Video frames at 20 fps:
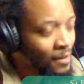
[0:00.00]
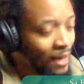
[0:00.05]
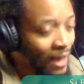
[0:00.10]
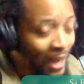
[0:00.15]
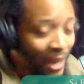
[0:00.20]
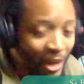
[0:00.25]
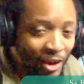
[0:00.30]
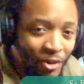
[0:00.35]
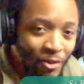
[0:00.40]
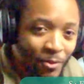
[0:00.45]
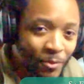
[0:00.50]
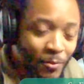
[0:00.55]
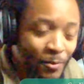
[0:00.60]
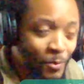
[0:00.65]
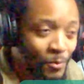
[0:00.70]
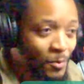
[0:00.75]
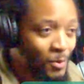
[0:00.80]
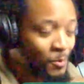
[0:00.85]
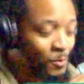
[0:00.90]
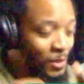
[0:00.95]
Well,
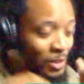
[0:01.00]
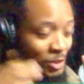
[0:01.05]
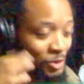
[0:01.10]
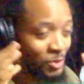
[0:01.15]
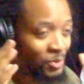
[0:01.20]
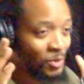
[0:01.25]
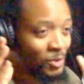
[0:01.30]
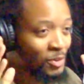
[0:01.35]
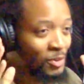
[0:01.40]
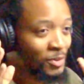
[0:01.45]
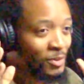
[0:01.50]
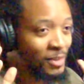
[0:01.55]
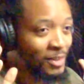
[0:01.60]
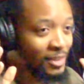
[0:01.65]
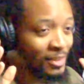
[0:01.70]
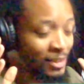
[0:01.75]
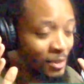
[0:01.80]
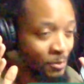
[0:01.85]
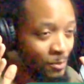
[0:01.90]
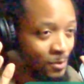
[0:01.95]
what is going on here?
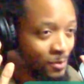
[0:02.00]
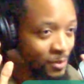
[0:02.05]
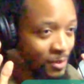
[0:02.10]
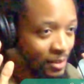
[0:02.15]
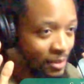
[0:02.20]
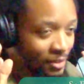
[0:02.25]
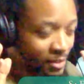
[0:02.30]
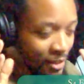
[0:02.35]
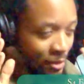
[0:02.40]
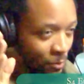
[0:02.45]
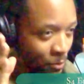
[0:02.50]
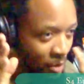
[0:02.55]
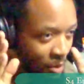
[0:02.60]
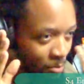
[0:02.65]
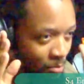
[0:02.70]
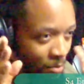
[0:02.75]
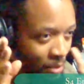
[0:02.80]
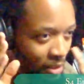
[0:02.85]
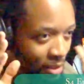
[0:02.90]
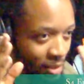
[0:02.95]
Did we
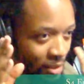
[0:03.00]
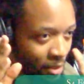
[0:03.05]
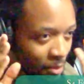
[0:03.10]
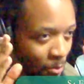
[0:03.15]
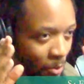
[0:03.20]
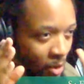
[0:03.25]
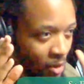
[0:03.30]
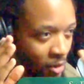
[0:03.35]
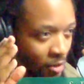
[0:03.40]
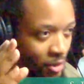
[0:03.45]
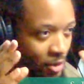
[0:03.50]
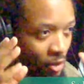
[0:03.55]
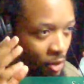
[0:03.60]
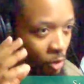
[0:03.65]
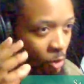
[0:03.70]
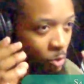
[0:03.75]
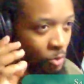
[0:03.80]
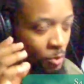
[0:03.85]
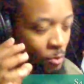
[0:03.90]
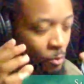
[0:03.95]
miss a part of the
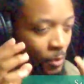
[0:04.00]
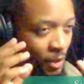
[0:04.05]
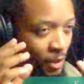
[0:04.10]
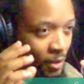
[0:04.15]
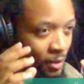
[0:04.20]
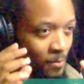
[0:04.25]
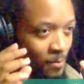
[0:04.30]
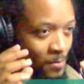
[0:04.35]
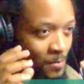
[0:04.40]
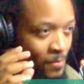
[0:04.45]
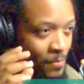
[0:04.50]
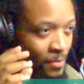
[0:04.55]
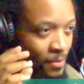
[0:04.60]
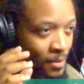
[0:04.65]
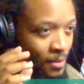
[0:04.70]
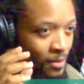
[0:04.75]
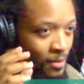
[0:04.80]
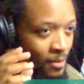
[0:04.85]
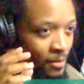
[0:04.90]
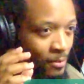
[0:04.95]
oath where
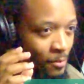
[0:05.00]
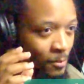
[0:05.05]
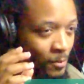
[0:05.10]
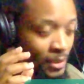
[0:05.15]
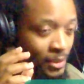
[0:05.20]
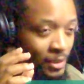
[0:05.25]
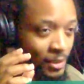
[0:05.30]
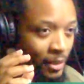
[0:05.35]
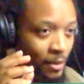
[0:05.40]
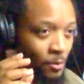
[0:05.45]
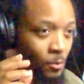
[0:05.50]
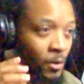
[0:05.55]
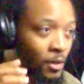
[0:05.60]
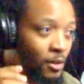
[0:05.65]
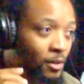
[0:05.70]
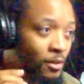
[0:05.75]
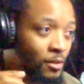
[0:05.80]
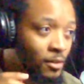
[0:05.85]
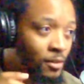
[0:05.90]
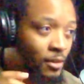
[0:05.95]
we say,
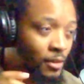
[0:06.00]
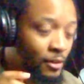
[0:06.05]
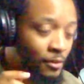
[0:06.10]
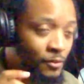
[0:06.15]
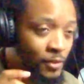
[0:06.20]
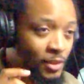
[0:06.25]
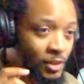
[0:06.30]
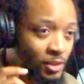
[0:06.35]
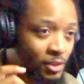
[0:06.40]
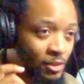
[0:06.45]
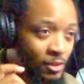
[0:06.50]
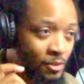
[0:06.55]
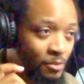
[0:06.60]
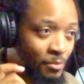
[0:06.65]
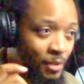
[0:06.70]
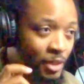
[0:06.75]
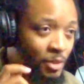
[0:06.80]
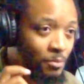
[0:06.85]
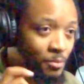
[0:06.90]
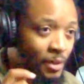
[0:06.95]
well, if it's to
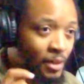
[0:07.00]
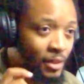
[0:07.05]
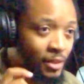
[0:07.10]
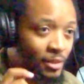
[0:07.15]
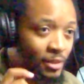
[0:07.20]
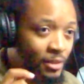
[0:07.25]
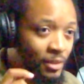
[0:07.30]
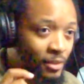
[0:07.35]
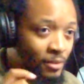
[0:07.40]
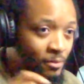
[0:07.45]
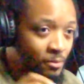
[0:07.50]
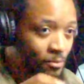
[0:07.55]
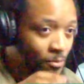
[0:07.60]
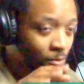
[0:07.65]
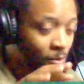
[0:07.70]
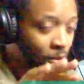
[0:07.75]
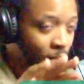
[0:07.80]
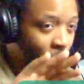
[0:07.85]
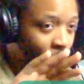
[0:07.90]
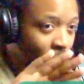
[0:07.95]
make money, then
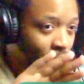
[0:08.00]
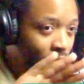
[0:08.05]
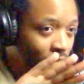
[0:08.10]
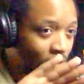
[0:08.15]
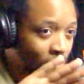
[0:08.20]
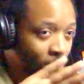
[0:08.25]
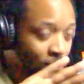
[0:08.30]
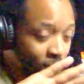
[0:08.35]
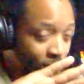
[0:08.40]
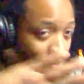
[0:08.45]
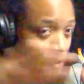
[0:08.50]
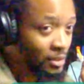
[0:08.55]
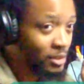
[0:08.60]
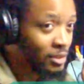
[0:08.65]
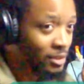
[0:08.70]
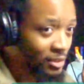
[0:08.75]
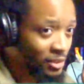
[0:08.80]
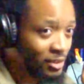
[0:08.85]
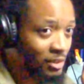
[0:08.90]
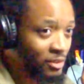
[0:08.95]
we'll
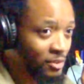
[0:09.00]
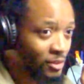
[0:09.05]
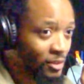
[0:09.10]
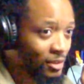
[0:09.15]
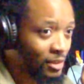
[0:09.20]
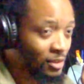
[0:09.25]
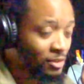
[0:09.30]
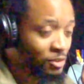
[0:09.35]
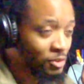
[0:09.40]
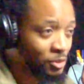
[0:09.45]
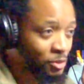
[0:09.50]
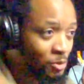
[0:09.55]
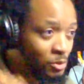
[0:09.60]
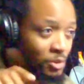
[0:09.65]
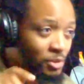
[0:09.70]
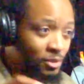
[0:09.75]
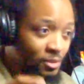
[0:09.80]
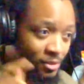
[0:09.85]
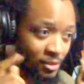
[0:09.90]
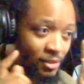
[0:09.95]
discontinue the
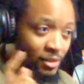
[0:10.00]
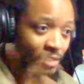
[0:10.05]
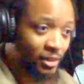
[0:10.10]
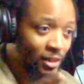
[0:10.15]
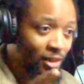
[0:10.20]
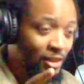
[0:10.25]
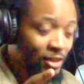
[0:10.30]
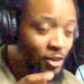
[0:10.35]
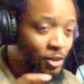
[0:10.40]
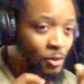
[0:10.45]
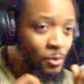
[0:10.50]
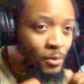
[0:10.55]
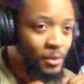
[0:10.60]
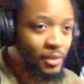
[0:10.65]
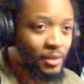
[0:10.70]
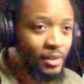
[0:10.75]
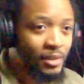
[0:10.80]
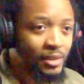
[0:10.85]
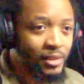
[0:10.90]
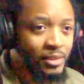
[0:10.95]
Constitution and go
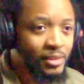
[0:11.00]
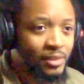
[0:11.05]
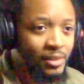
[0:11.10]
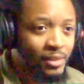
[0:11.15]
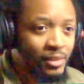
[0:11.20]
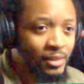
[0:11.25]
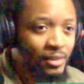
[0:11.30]
with this?